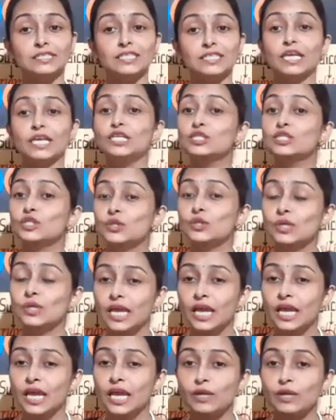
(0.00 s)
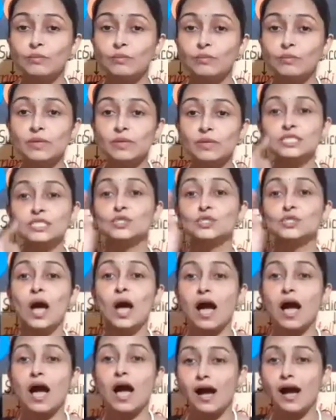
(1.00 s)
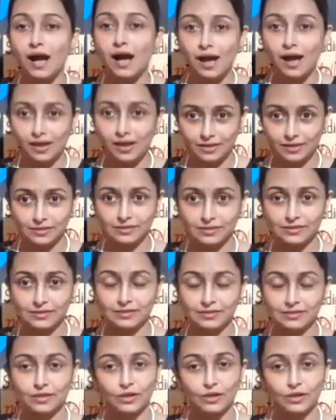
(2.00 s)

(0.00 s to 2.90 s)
Interrogate means to ask.